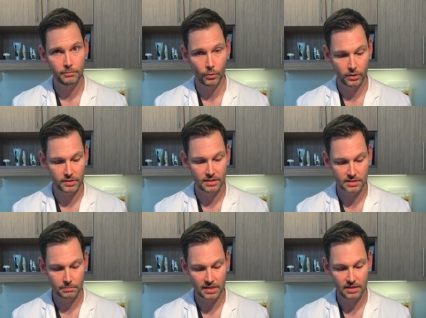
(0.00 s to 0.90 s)
or in
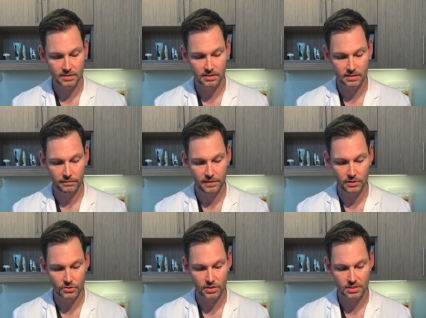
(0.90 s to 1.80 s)
some cases, the
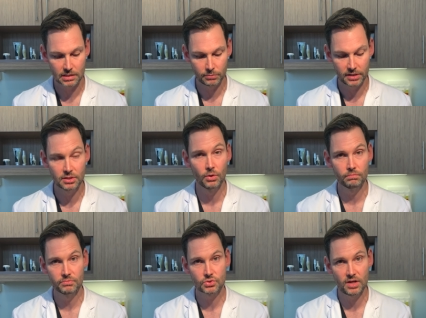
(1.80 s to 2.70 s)
fingers just simply
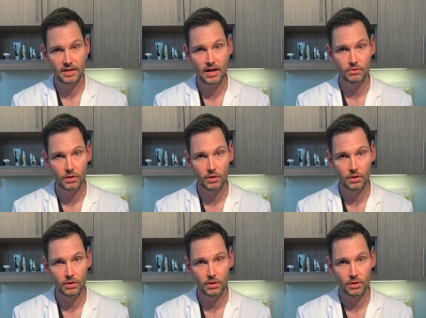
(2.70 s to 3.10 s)
don't straighten out